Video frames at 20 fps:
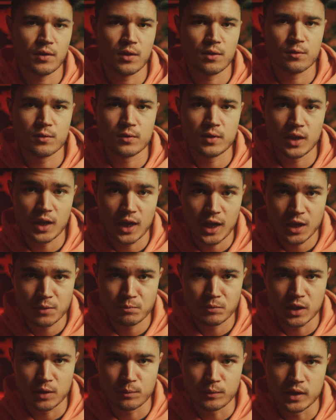and
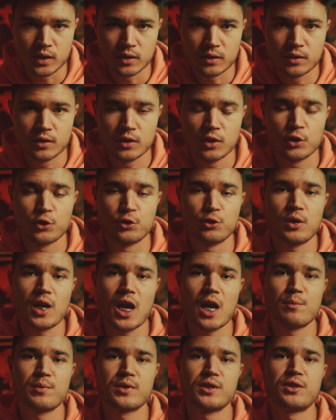38mm, your
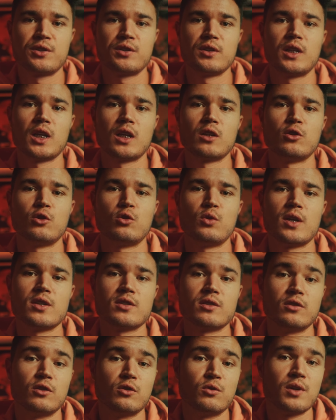aperture can go as
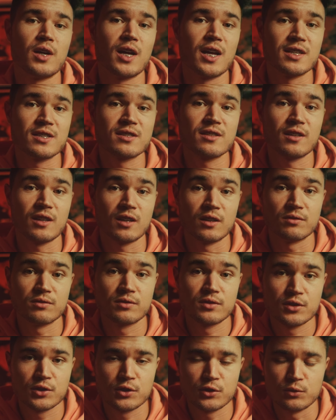low as
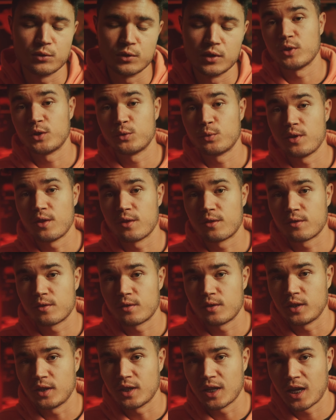f2. Between
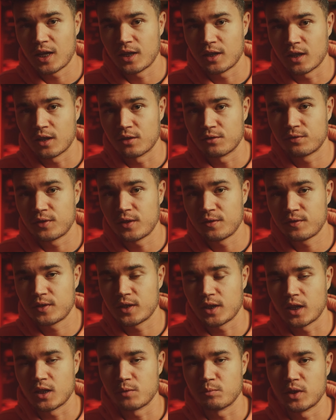39 and
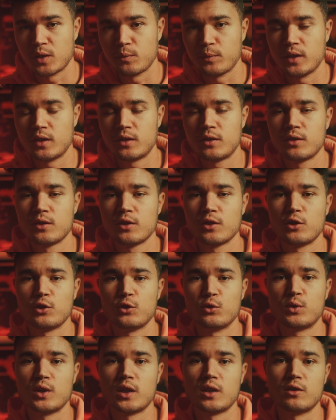58mm,
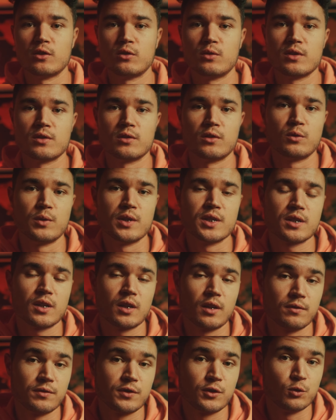you can go as low as
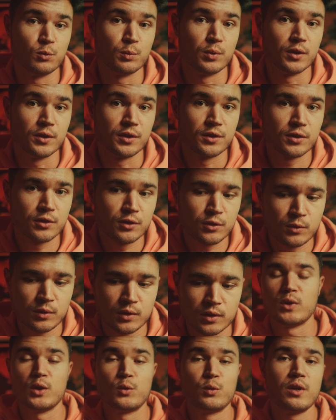
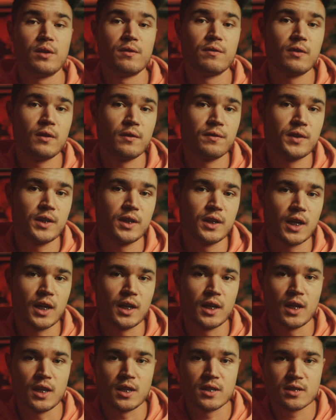f2.2. Between 59
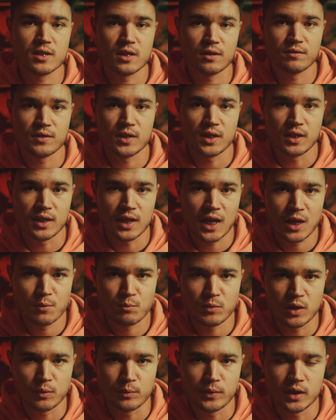and
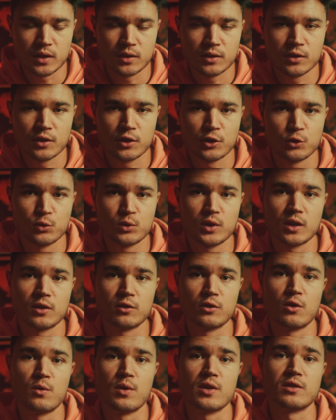79mm, you can
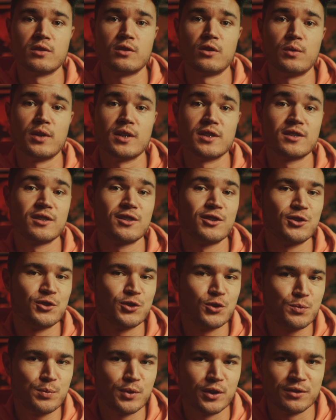go as low as
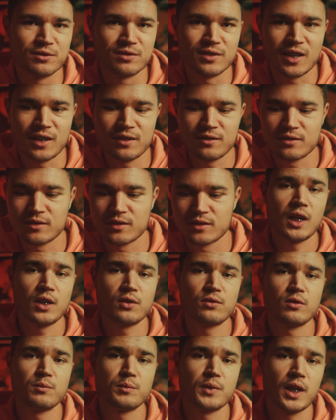2.5. And
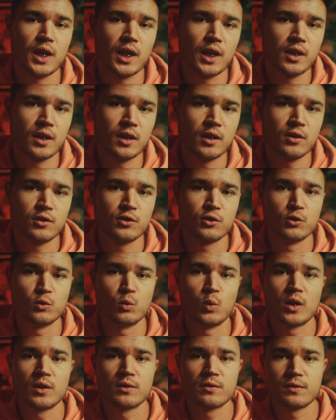from the 80 to
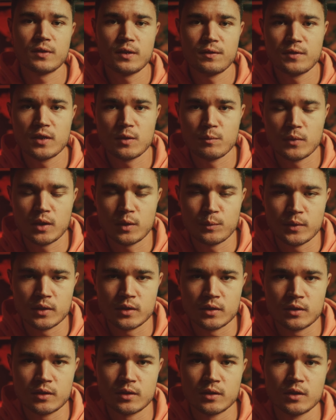
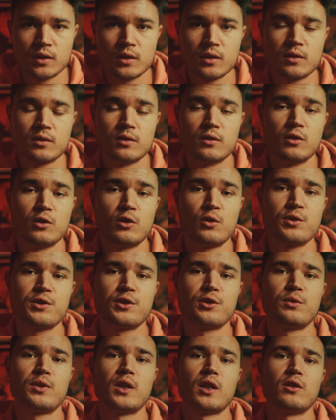150mm, the lowest
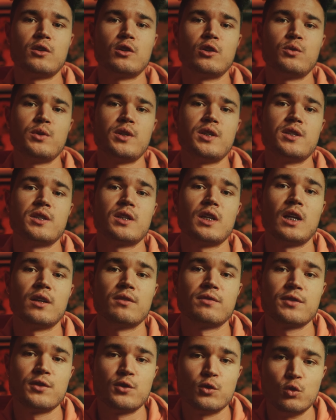you can go is
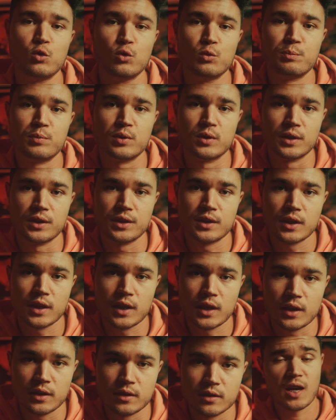
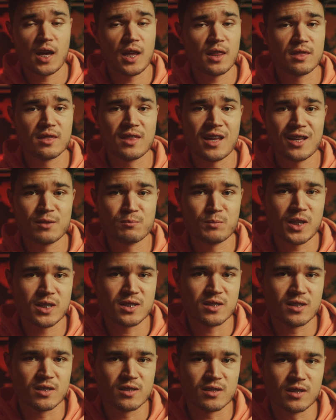f2.8. And that makes
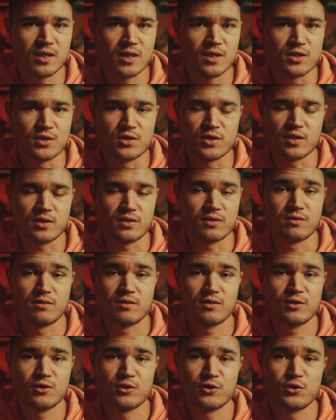this lens just
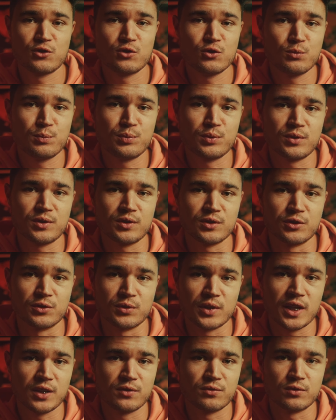super
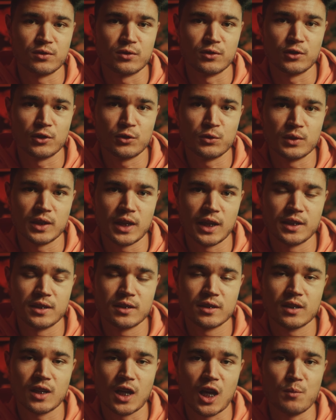great for low light.
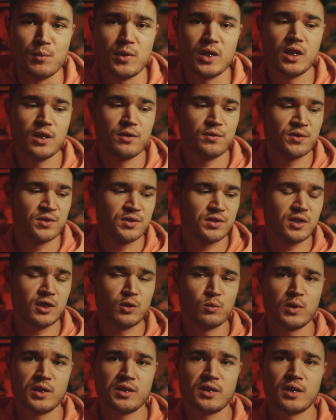I mean, if you still
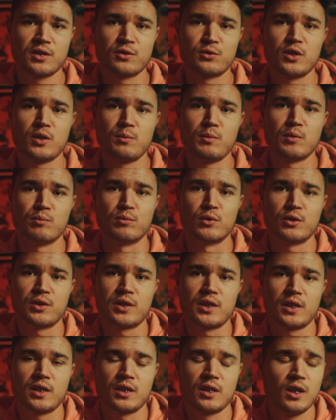want that creamy
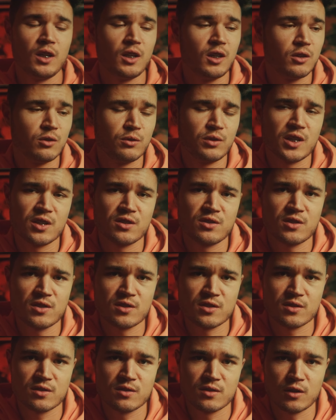bokeh, you can
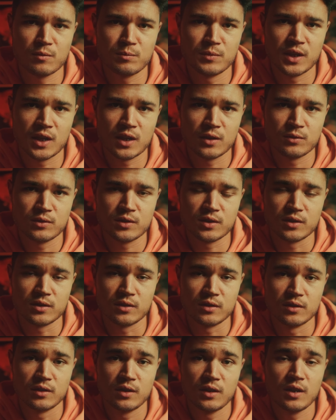just stop down
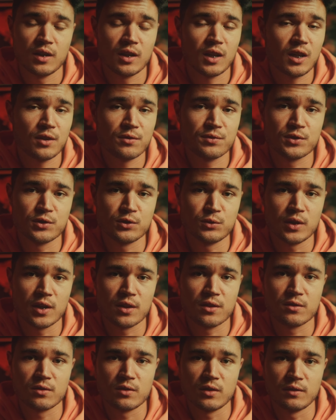till f2
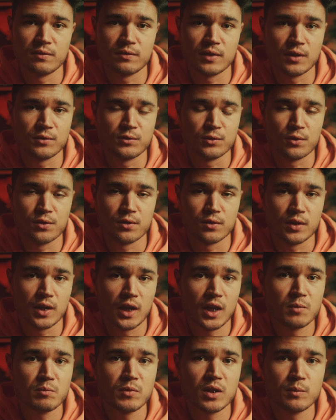at 35 to
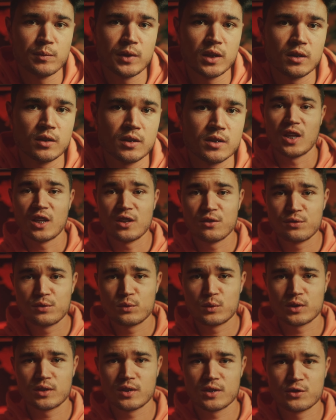38mm, and if you
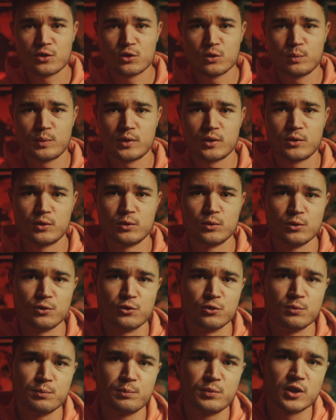want a super cool
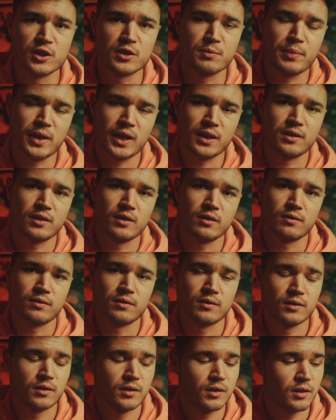zoom perspective,
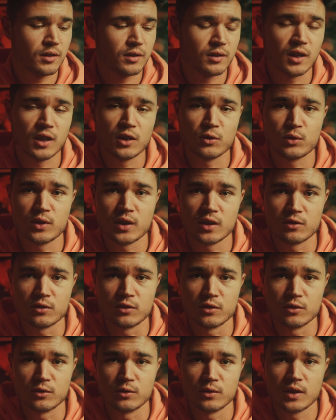then you can
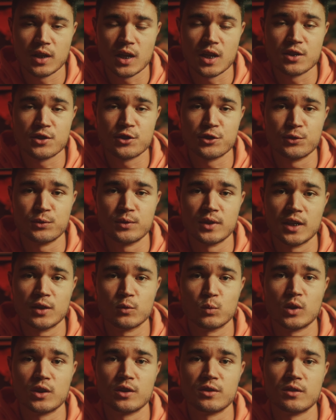go and shoot at
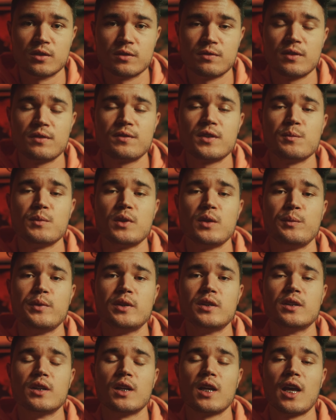
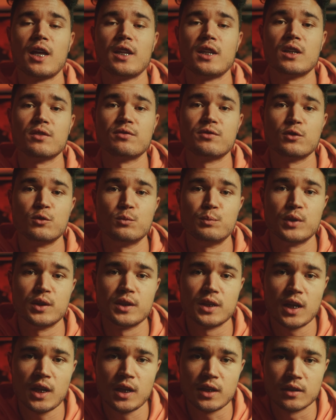150mm at
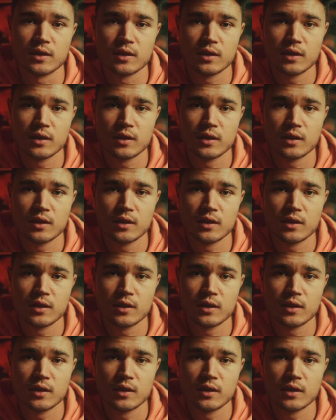f2.8.